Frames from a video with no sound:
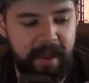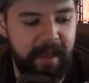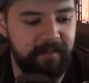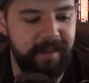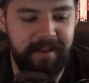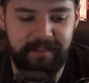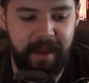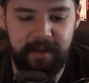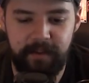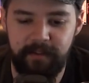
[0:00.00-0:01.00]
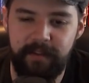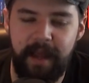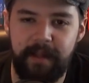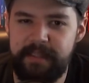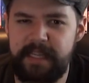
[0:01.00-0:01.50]
as like a scientist
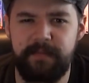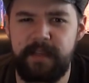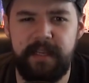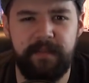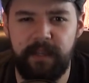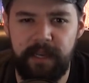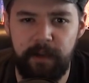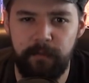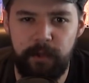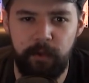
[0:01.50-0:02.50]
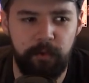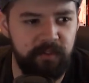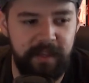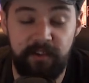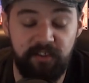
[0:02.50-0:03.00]
on TV giving an interview.
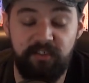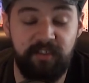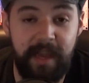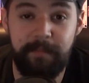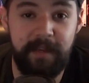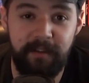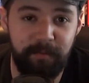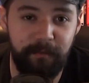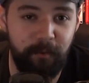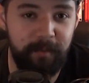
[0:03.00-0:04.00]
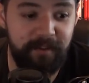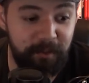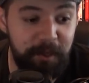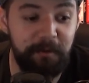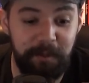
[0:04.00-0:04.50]
Looks like he just Skyped in his performance.
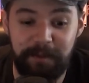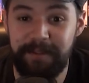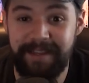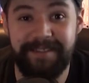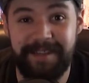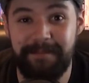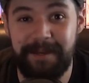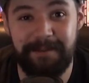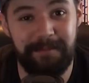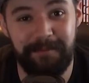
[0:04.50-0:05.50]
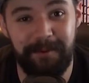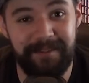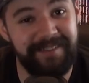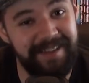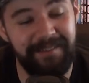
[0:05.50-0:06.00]
Literally looked like he Skyped in his
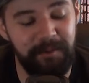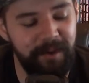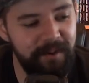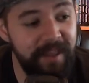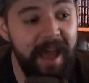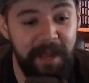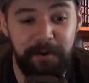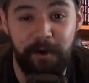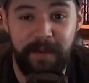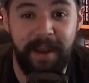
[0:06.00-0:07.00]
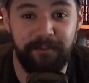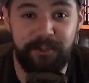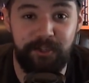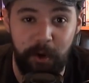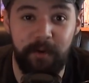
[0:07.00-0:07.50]
performance. It's kind of hilarious. I don't know if he actually
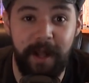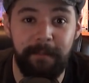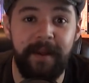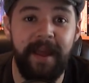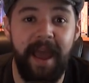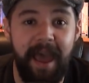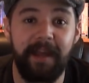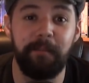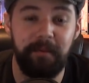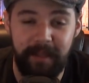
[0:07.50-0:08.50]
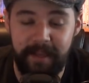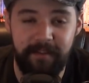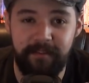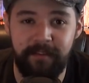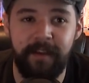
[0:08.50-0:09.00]
showed up at a
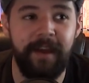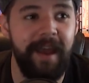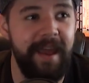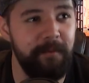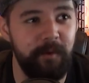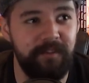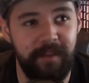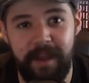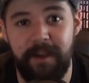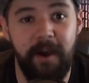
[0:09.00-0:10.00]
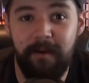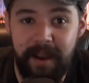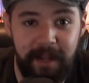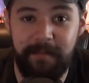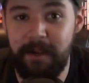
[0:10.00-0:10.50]
place and was like, all
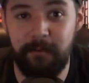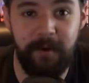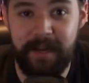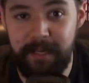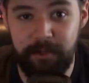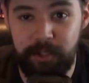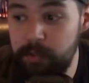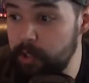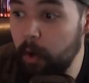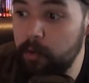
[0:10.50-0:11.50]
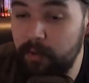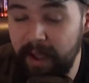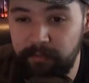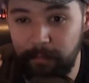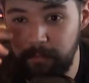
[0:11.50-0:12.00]
right, I'm here ready to shoot. Oh, you
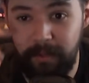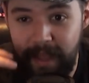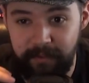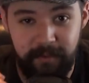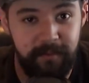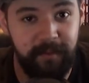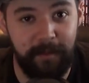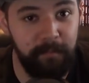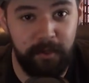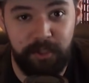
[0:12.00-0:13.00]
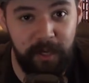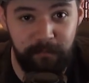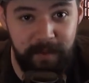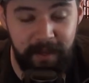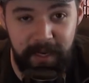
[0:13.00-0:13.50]
have some glasses and a
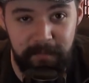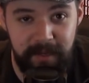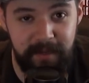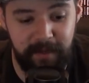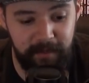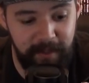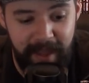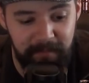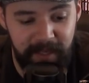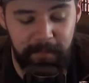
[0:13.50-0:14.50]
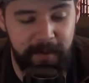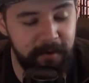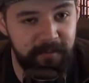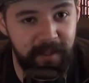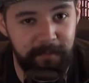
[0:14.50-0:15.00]
bookshelf behind me and a laptop
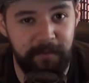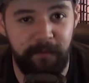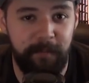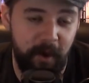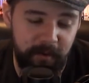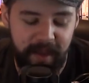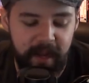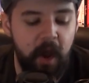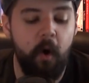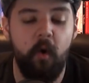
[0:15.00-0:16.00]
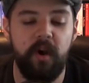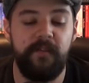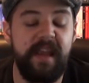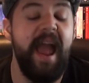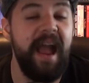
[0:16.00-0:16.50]
here to set up to film me? Okay. Or if
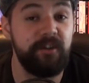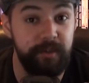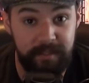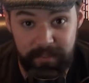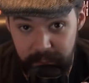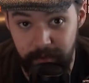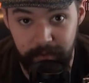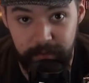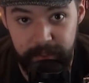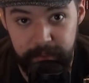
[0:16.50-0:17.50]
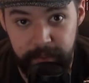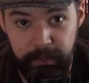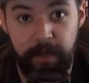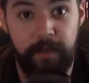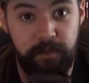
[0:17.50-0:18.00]
he actually literally
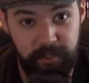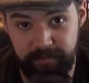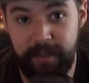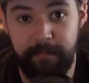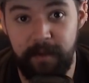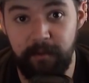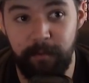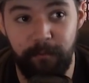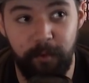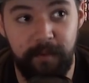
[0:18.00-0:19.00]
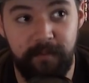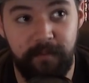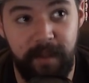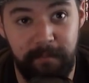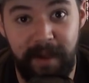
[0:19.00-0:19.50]
just Skyped in his
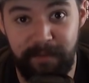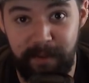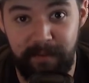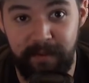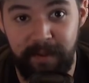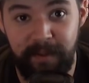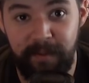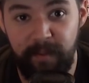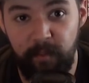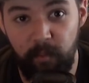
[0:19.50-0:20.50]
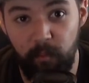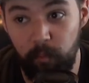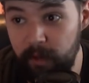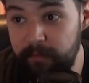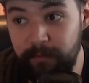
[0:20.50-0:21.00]
performance. It might have been
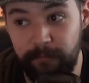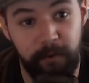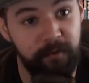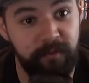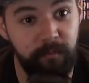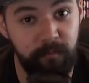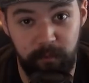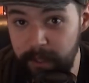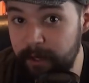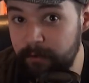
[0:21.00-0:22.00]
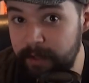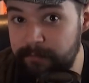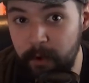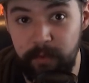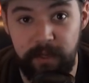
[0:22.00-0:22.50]
one of the first literally
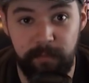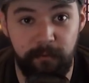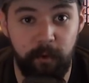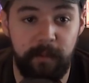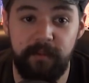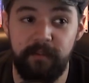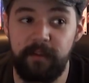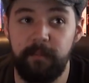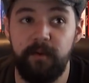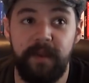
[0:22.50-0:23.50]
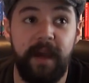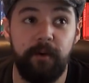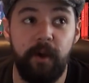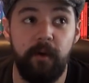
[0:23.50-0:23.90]
phoned in performances in a movie. I don't